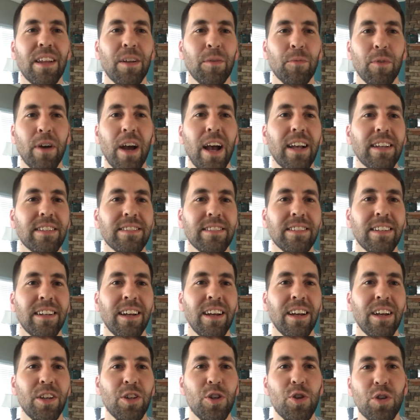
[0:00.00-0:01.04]
and rest.
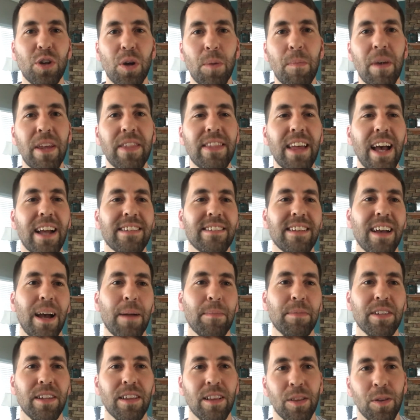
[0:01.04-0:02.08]
You commit that time
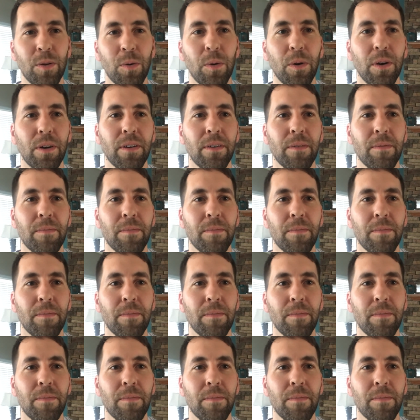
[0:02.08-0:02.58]
to the Lord.